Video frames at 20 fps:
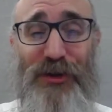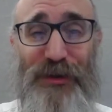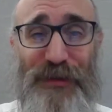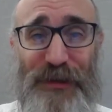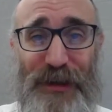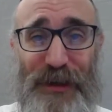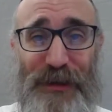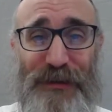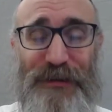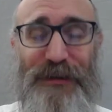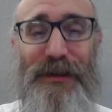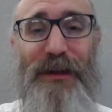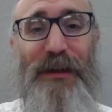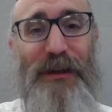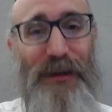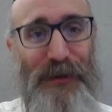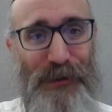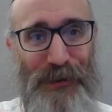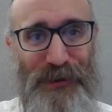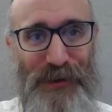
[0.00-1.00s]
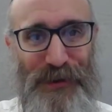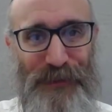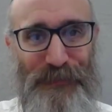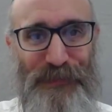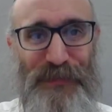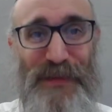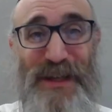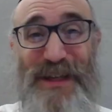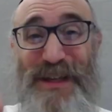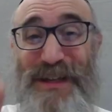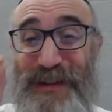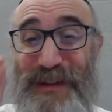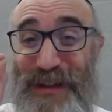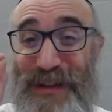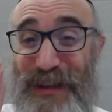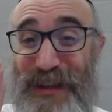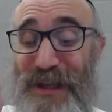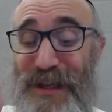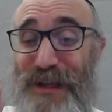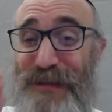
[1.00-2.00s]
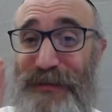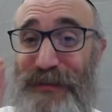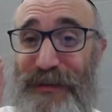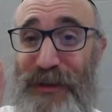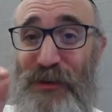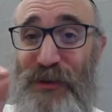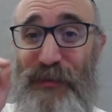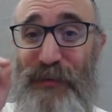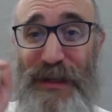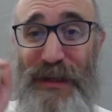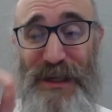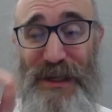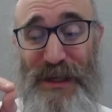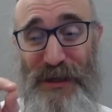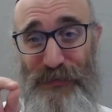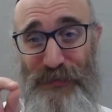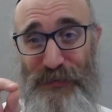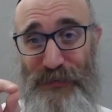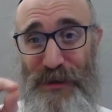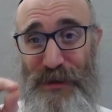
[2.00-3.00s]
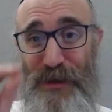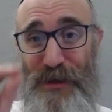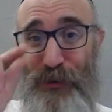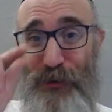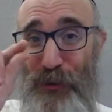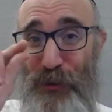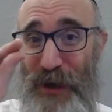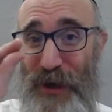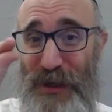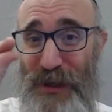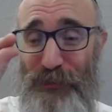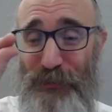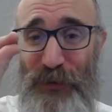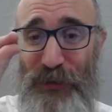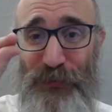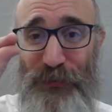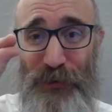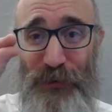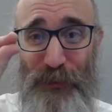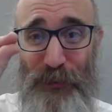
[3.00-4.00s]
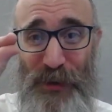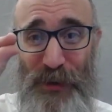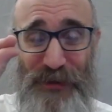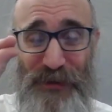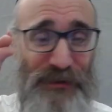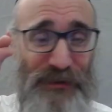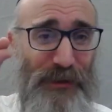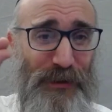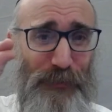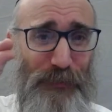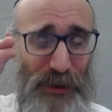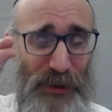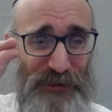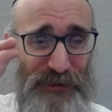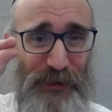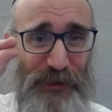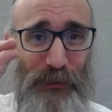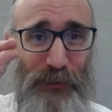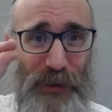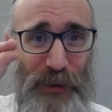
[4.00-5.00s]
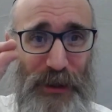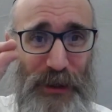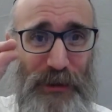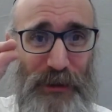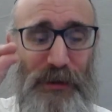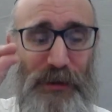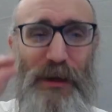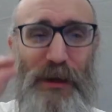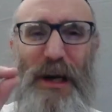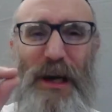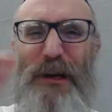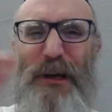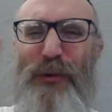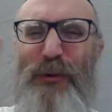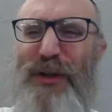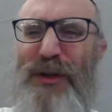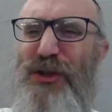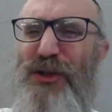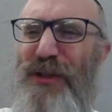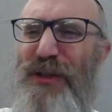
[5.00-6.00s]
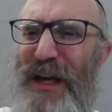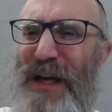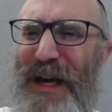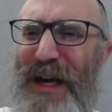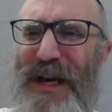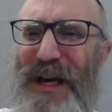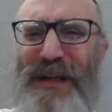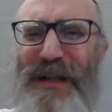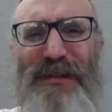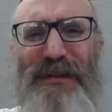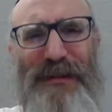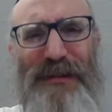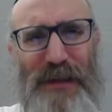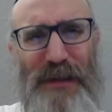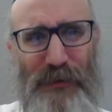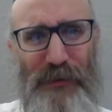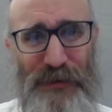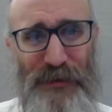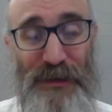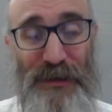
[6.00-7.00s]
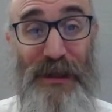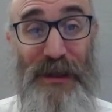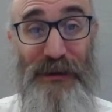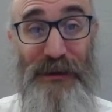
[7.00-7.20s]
us, look, in the last day of my life, right before passing away, I reached the highest levels.